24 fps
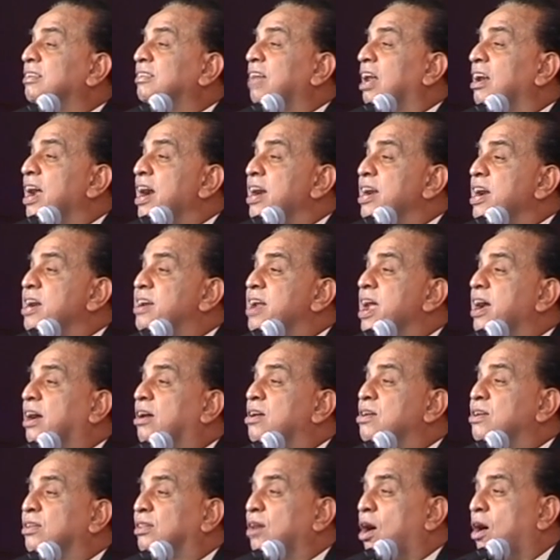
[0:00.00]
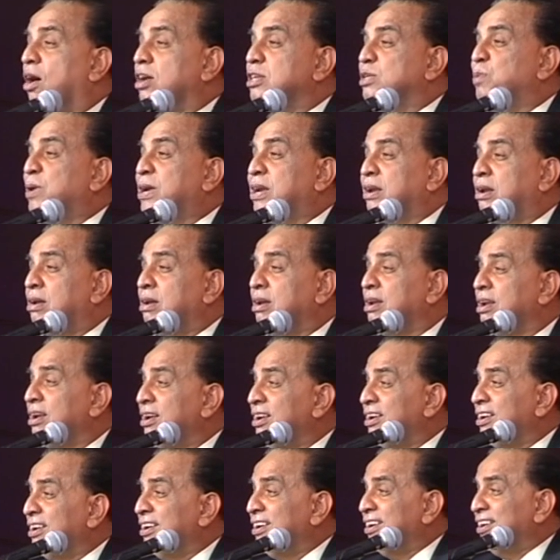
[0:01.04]
The lady taken to the hospital,
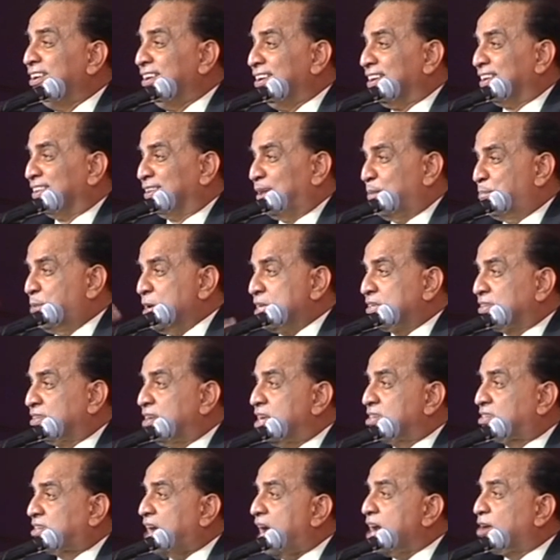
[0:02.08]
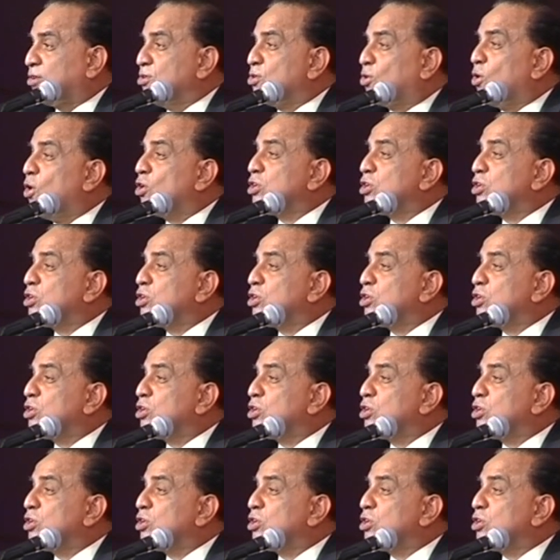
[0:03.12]
the business tycoon